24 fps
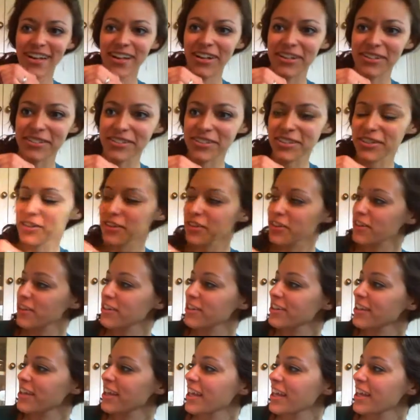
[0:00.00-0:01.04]
a
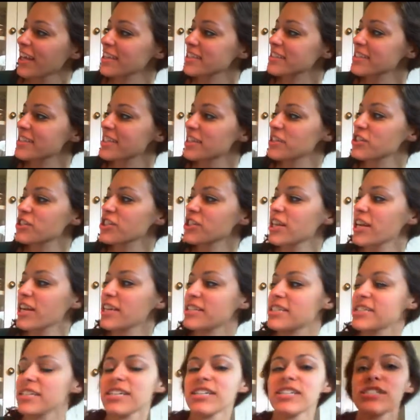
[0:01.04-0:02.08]
little extension
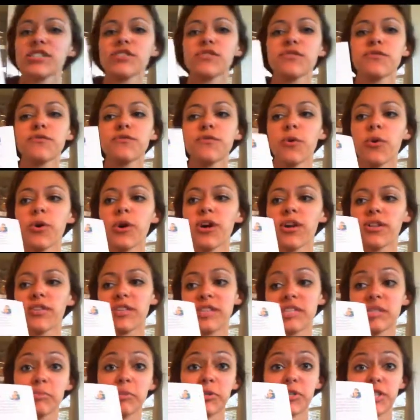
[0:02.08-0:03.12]
ideas for
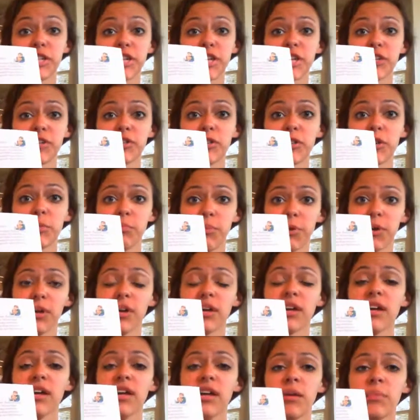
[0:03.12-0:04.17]
this particular
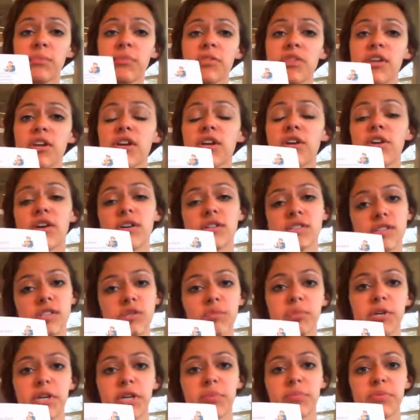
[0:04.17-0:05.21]
book, but they could
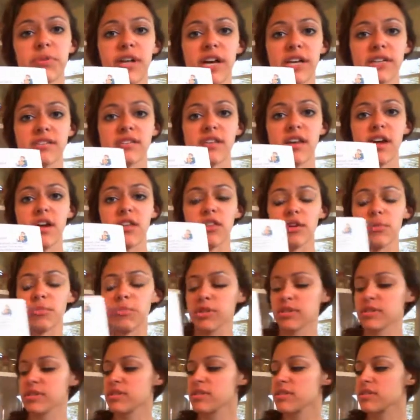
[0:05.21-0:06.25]
also be applied to other
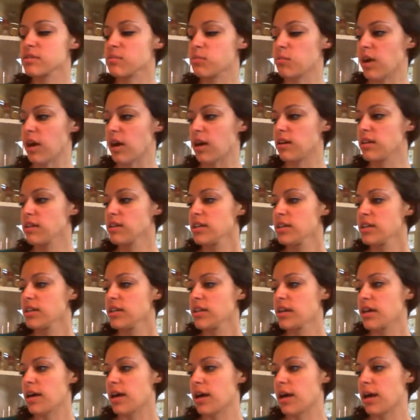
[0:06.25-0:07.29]
books as well.
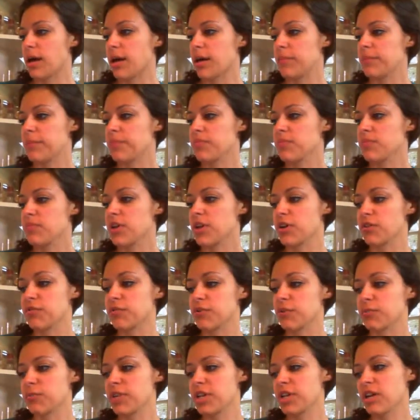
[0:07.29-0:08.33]
They're
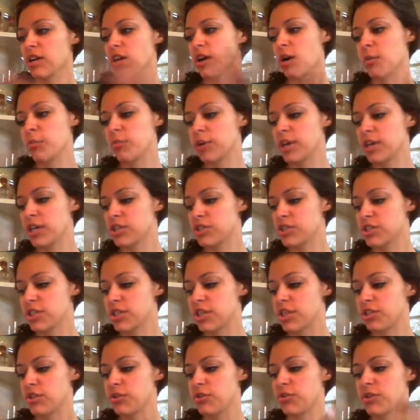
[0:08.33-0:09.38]
for reading
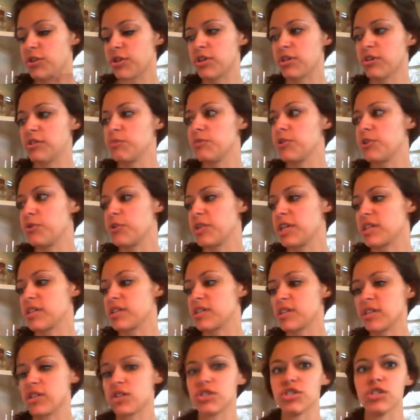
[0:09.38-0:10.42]
comprehension. You could do an
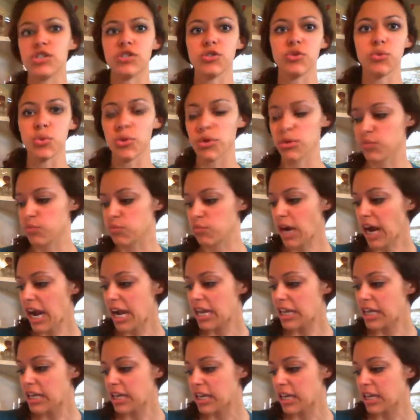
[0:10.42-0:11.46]
extension toward
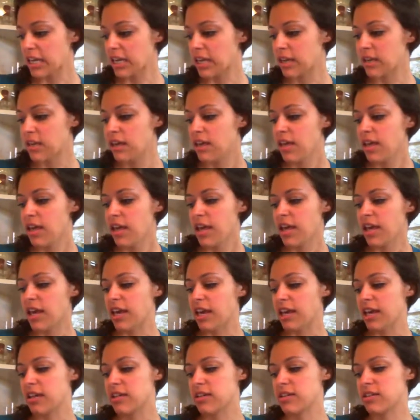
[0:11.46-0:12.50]
writing
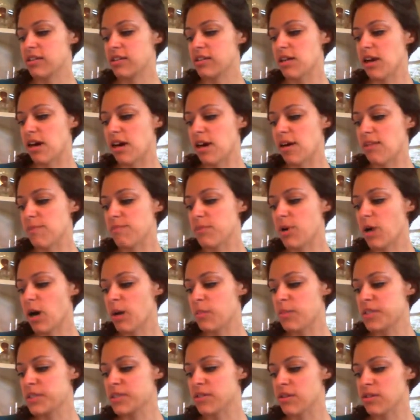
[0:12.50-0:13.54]
and
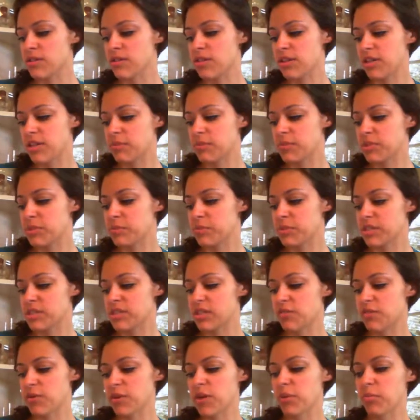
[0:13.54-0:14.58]
comment on
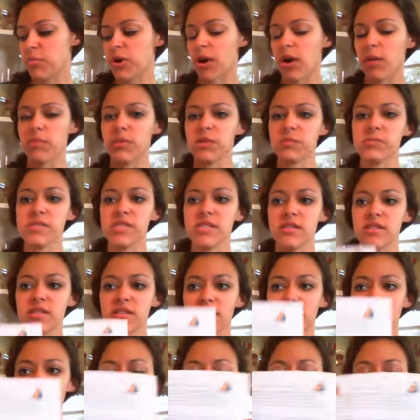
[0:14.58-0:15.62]
theme-specific problems in the
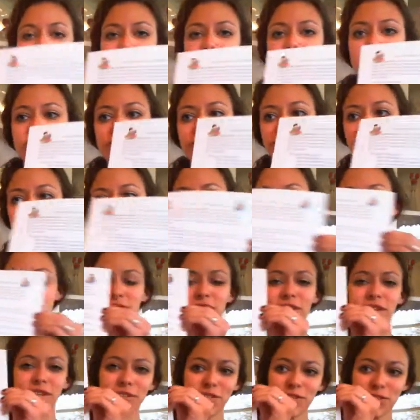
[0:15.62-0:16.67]
classroom. So
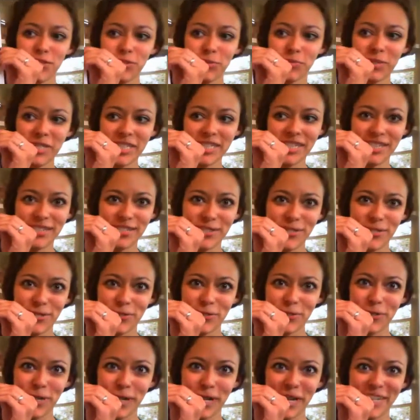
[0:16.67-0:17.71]
this should be sent to
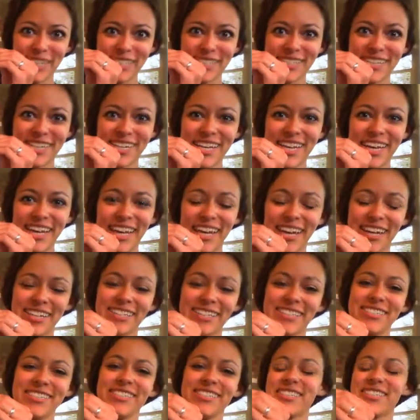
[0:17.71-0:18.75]
you guys,
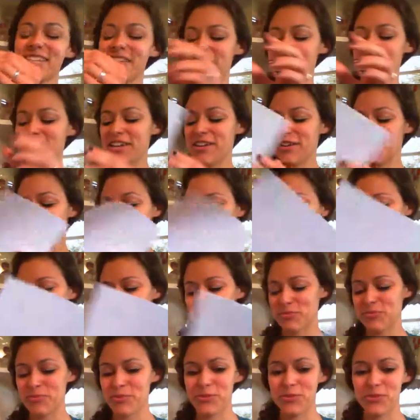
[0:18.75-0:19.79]
and it
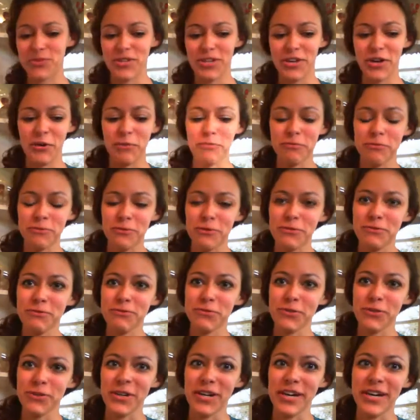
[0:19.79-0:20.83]
should be really helpful
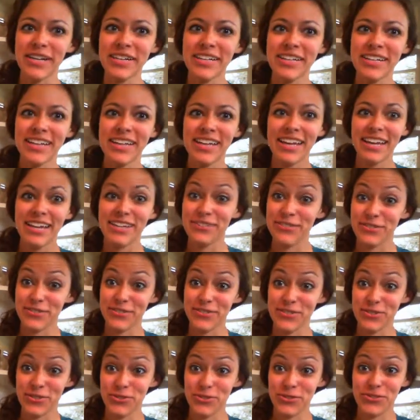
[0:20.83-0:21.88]
for
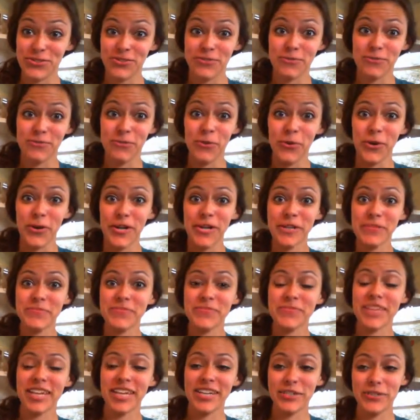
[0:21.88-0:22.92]

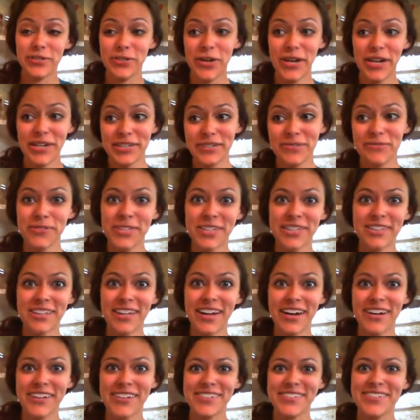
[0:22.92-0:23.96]
interactive read
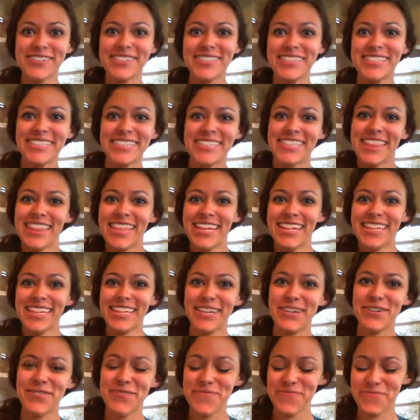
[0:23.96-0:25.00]
alouds. Thank
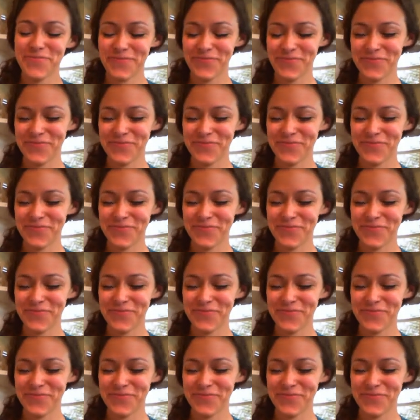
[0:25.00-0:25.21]
you.